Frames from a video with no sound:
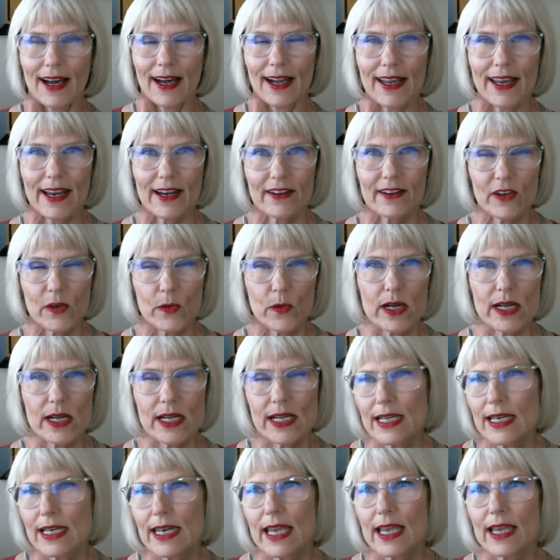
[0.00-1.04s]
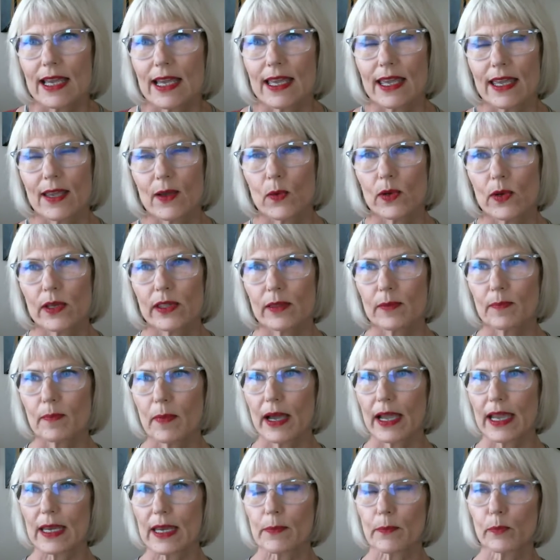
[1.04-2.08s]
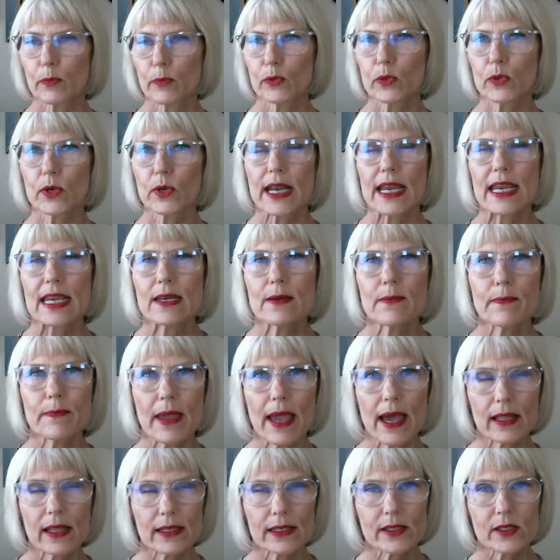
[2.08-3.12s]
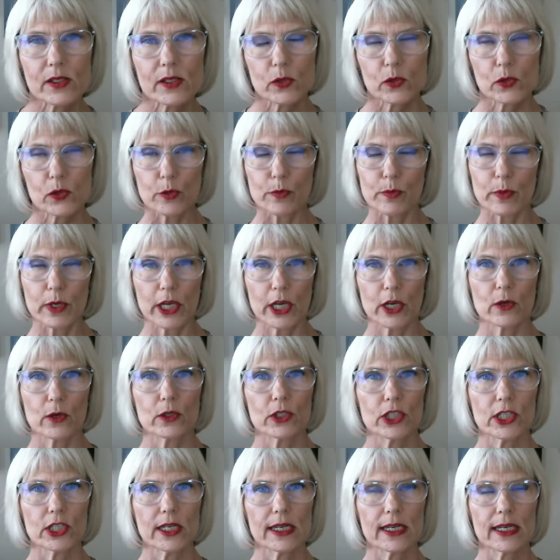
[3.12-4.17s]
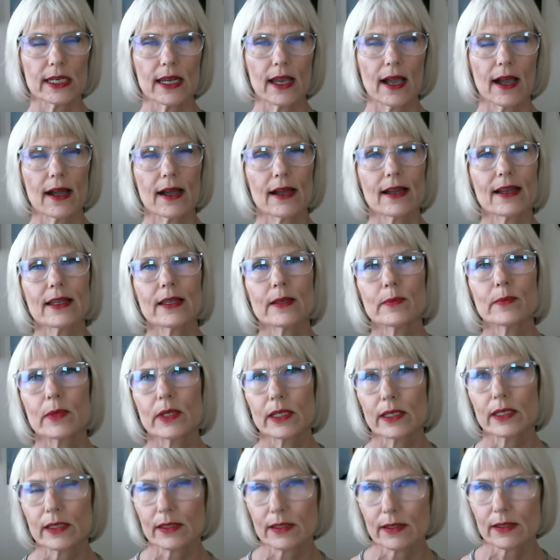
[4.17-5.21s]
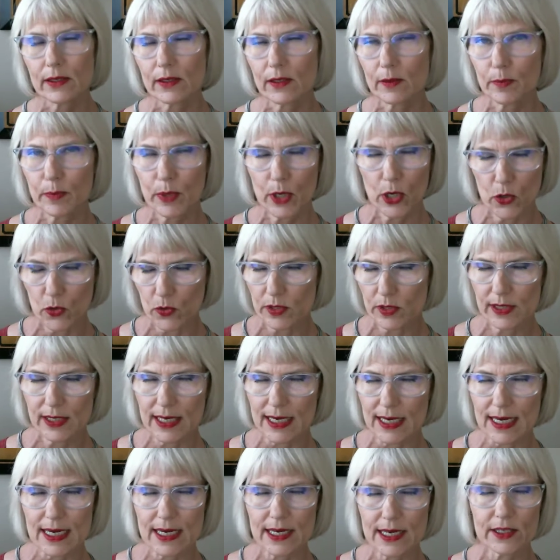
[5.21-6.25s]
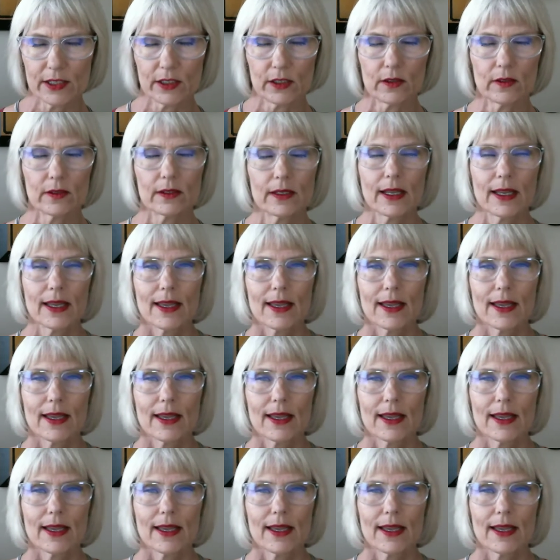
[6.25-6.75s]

Hi everyone, with my brain balance group coaching, I'm going to start posting here.